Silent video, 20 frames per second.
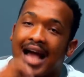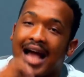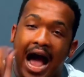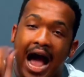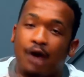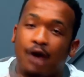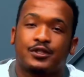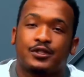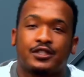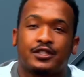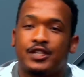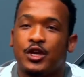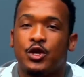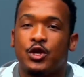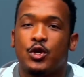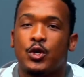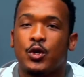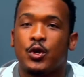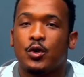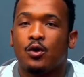I'll see
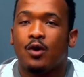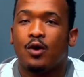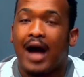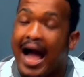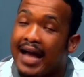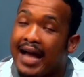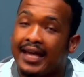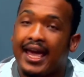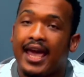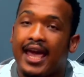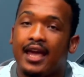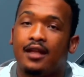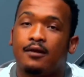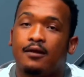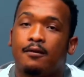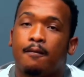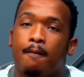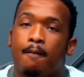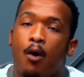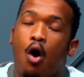you
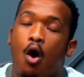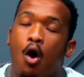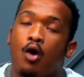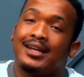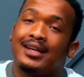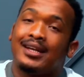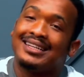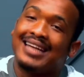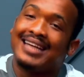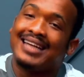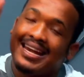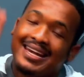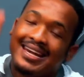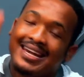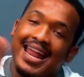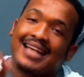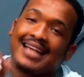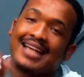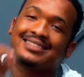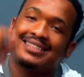again on the
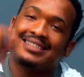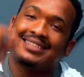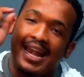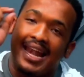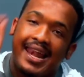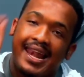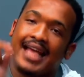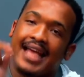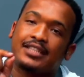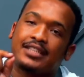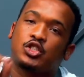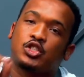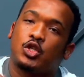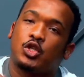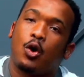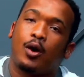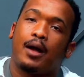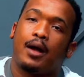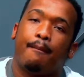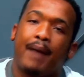next Let's
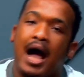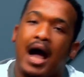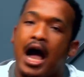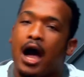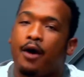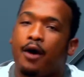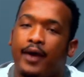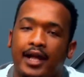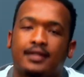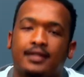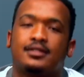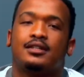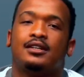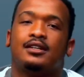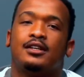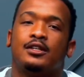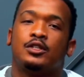Talk About It.